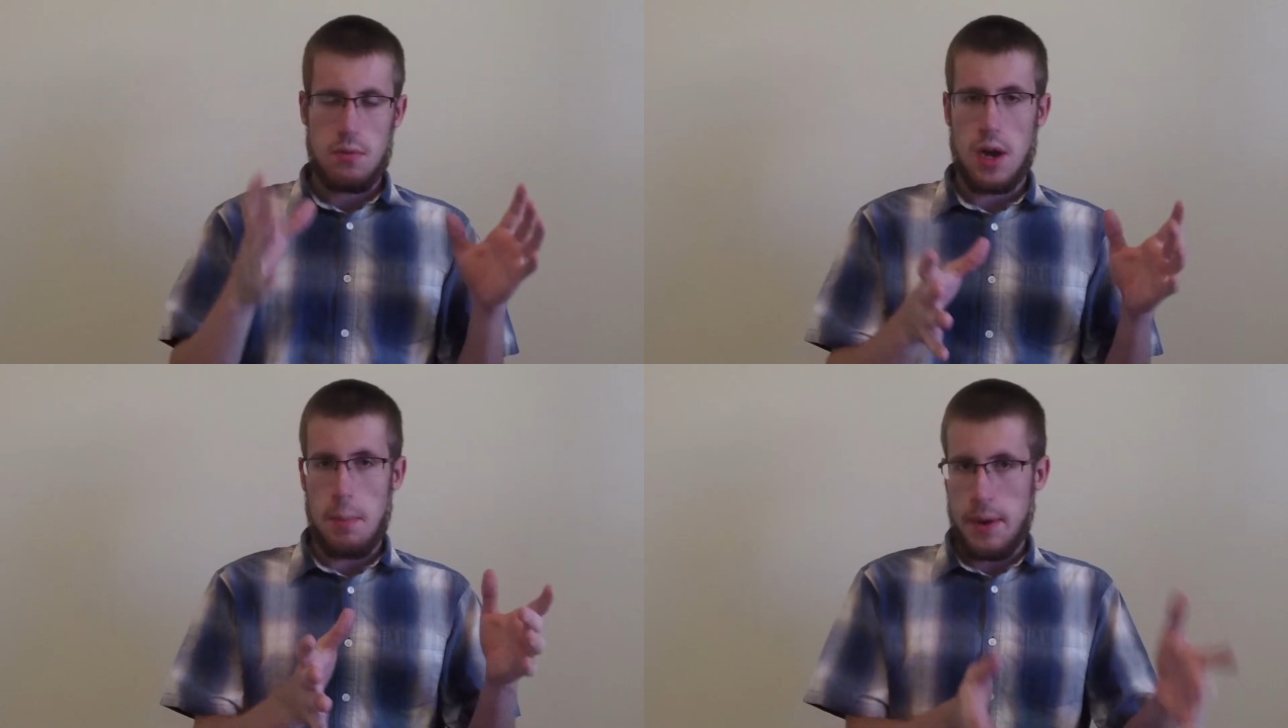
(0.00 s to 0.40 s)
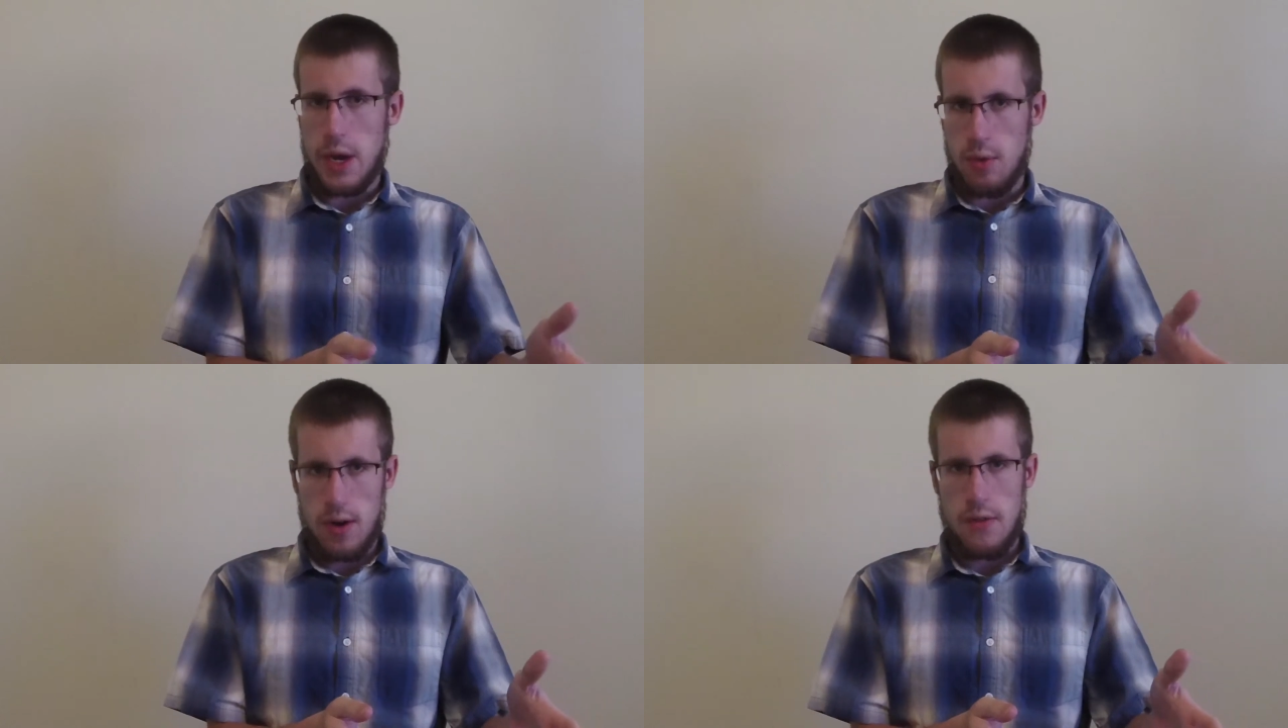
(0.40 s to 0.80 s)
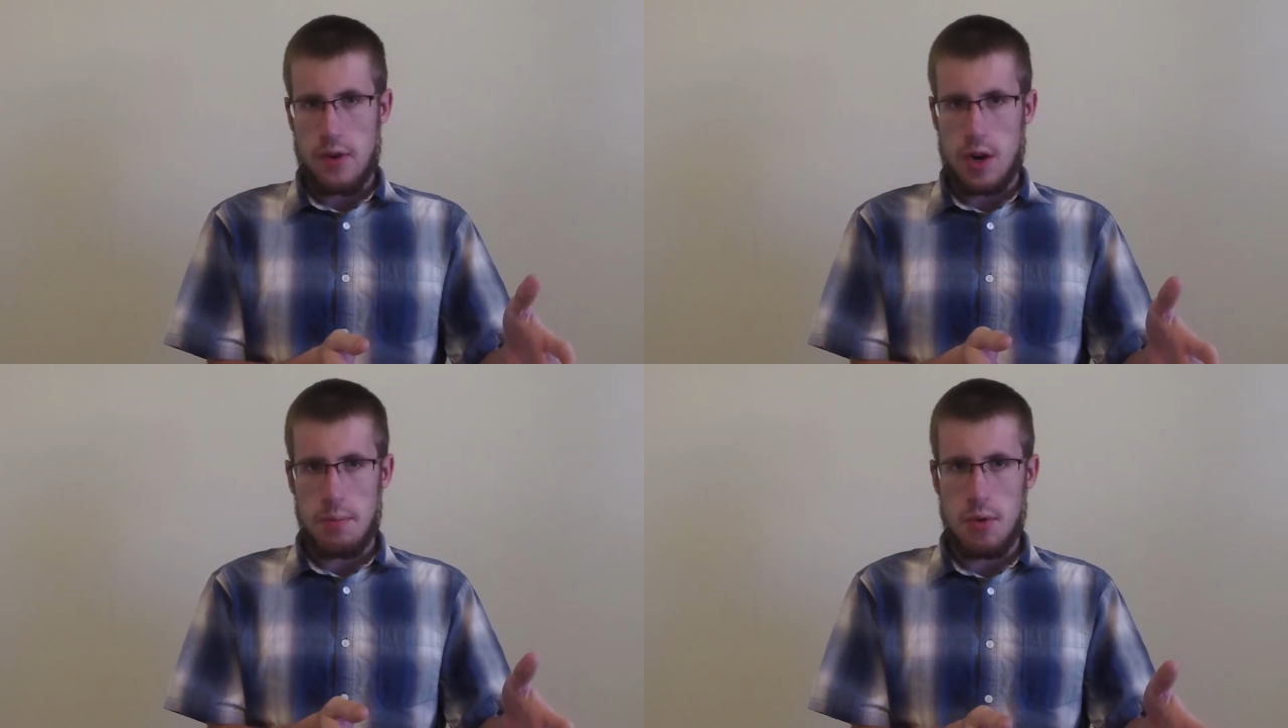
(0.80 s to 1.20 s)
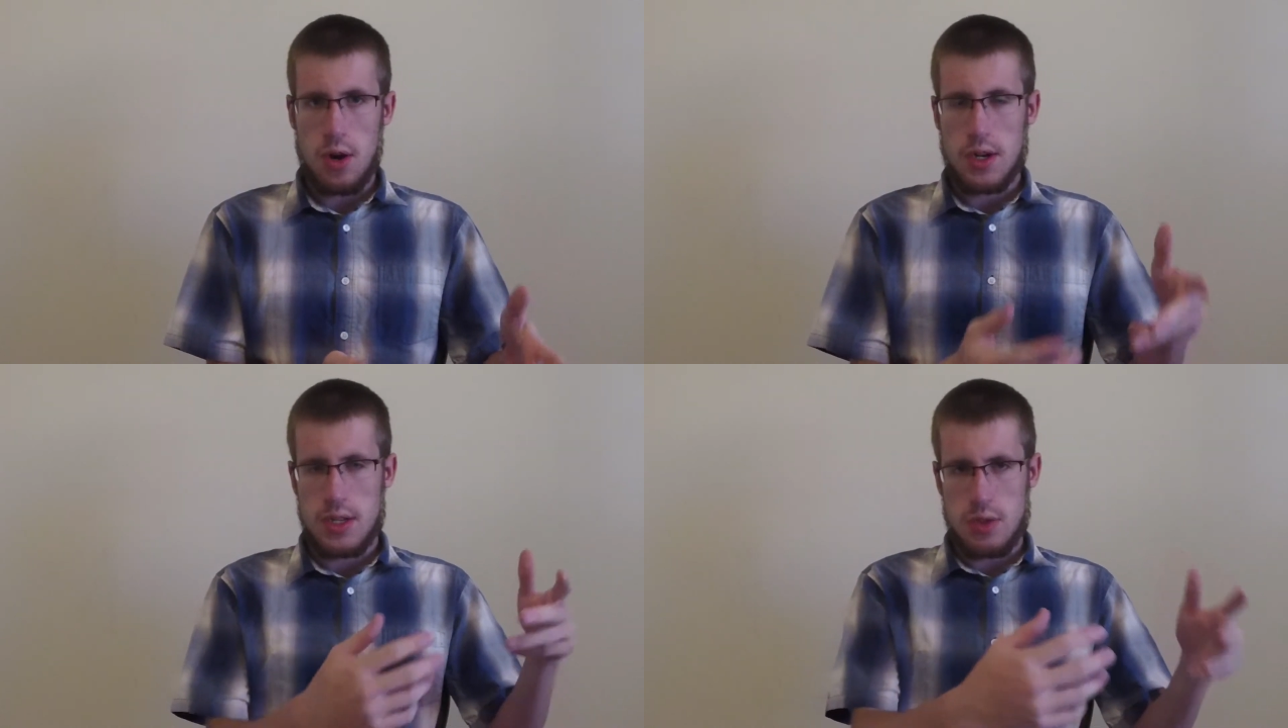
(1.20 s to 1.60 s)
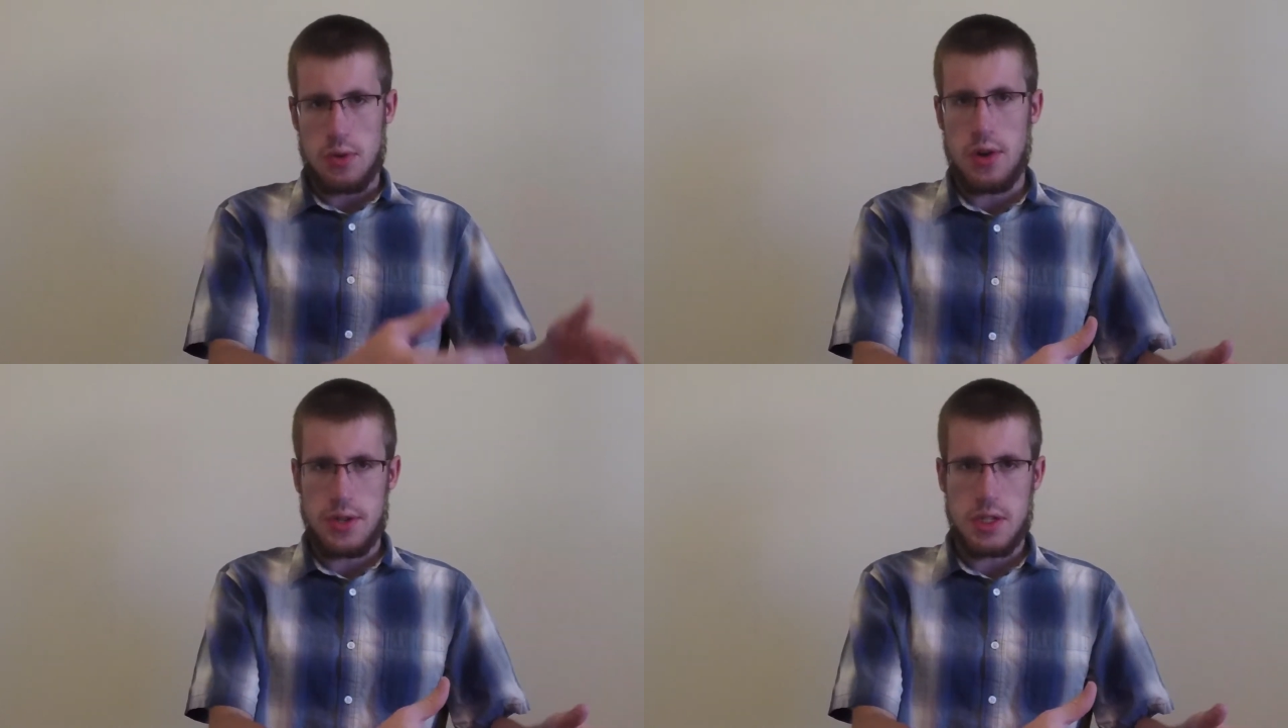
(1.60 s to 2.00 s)
a big one for your books as
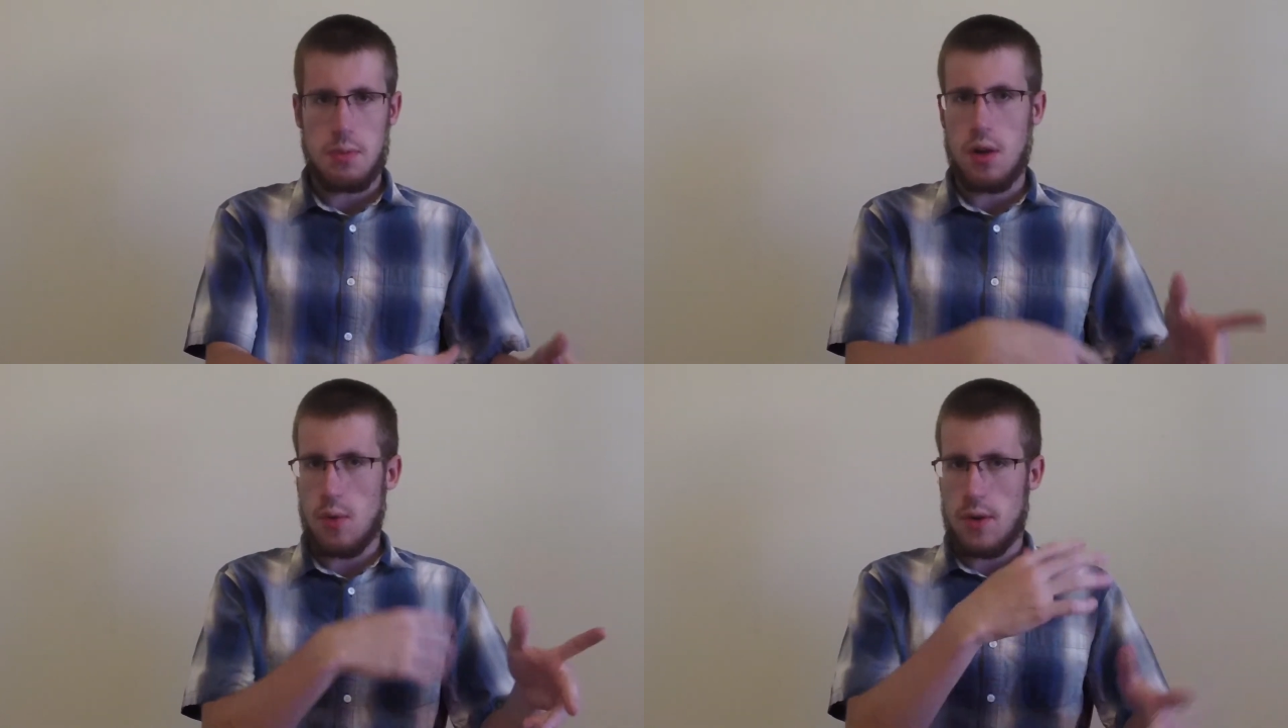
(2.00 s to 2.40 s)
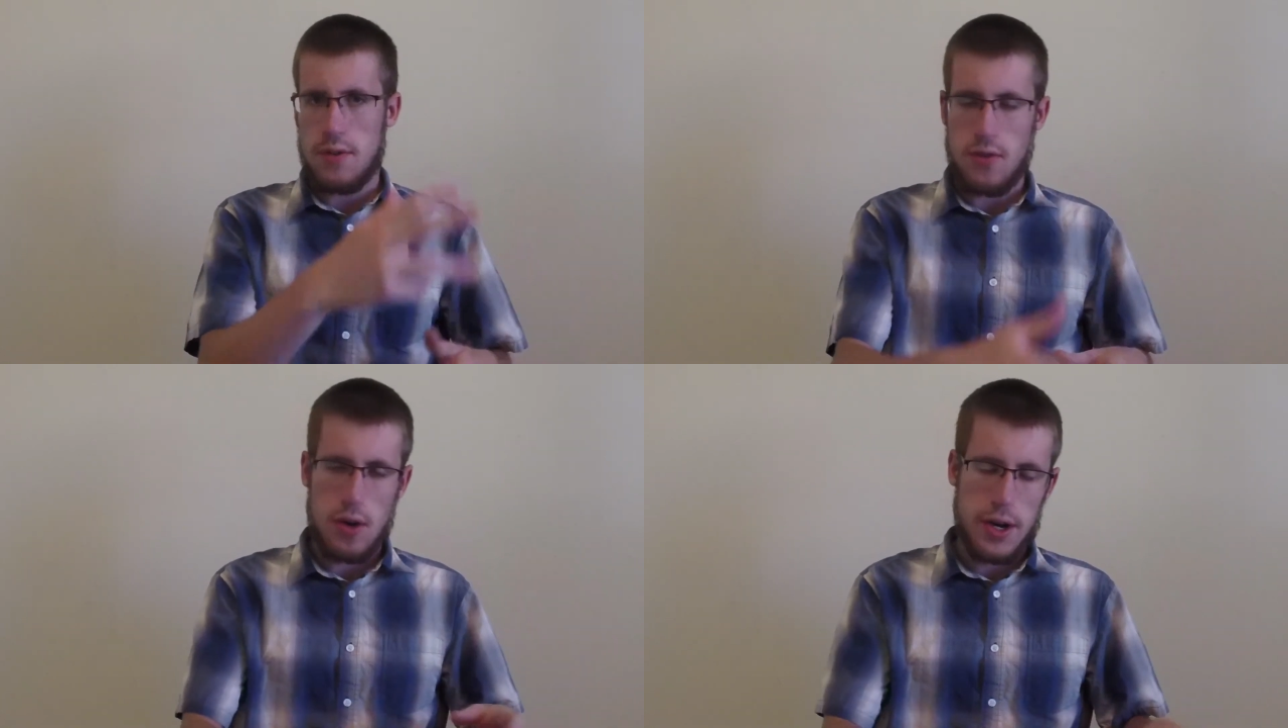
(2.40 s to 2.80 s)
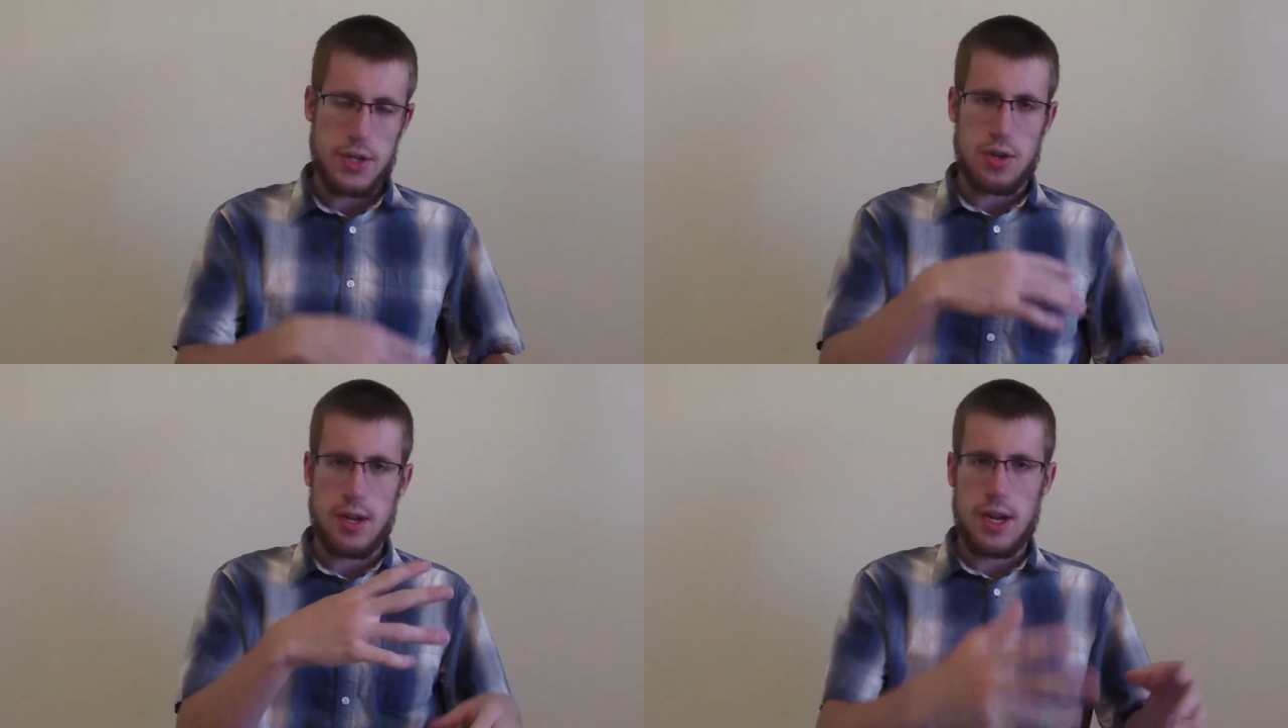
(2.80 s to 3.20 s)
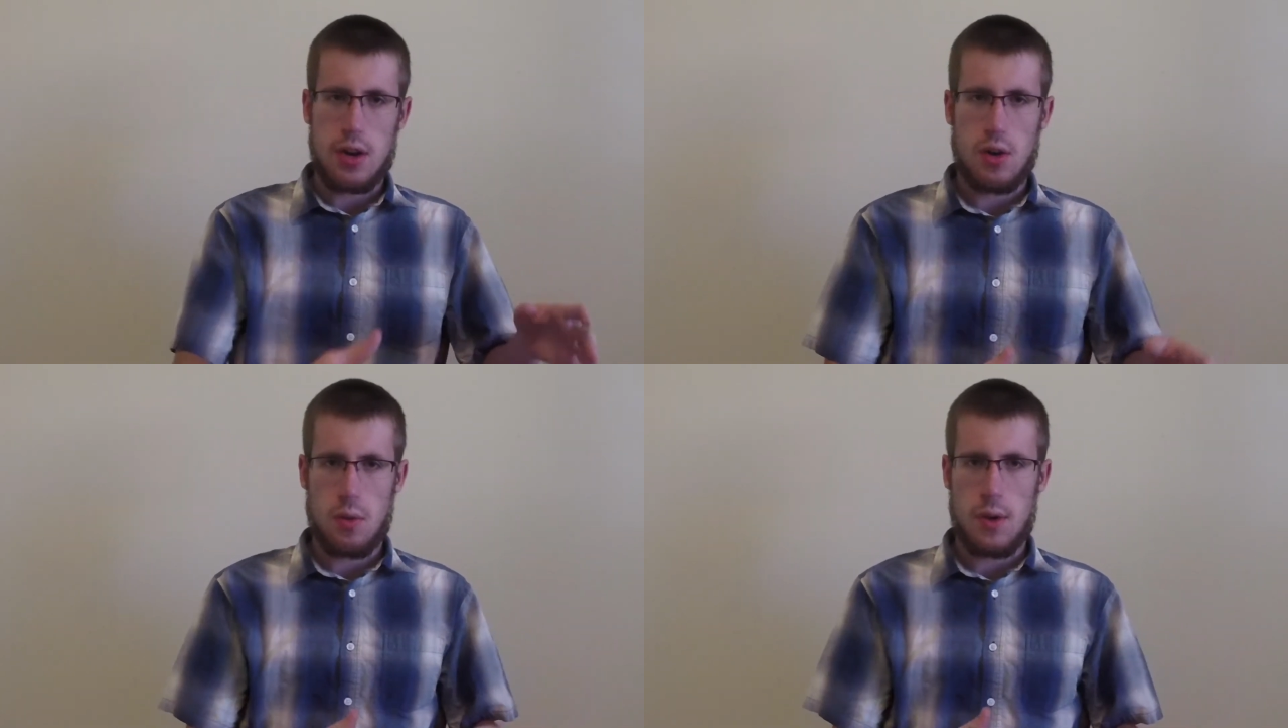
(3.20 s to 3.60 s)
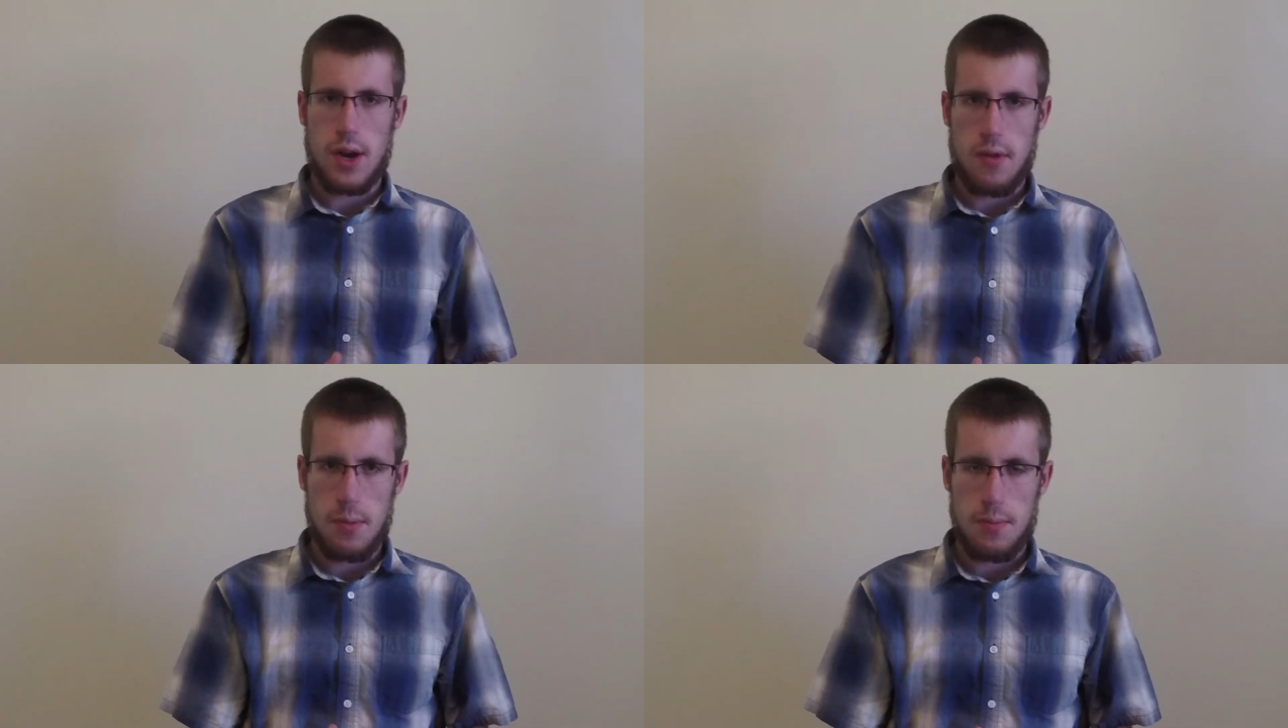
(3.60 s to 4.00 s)
well as a smaller one for extra gear or
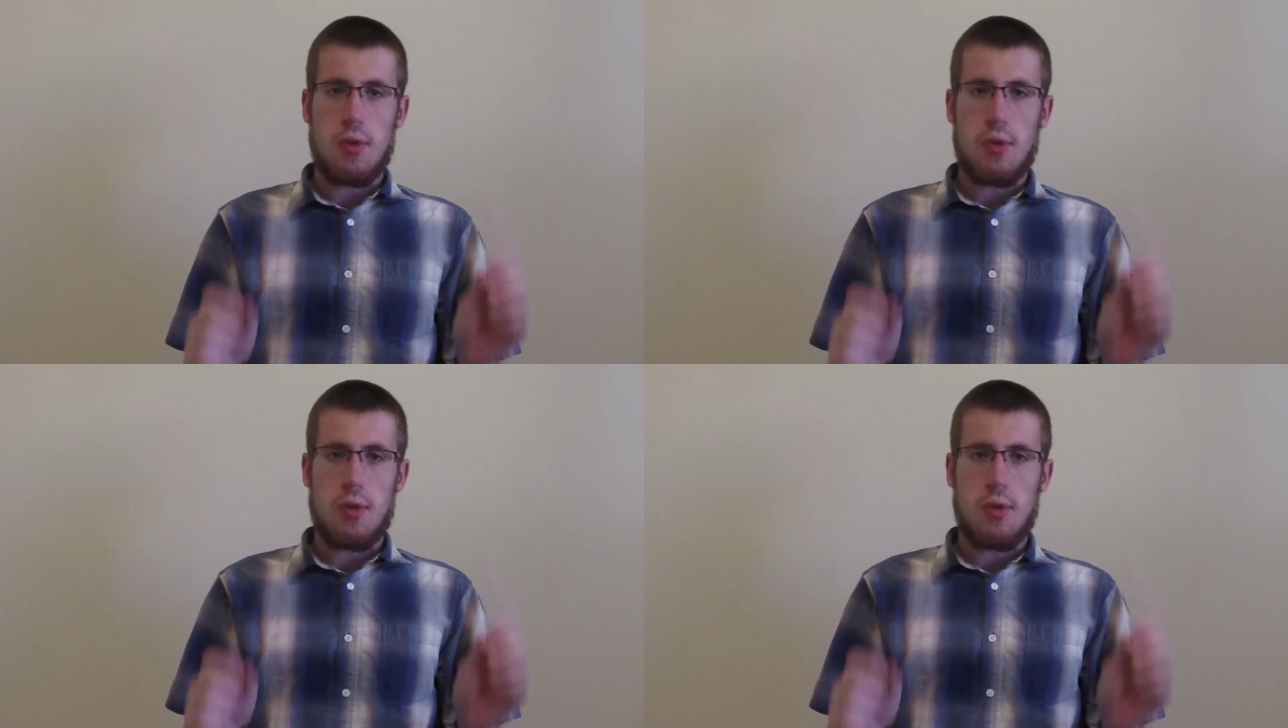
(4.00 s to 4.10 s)
whatever.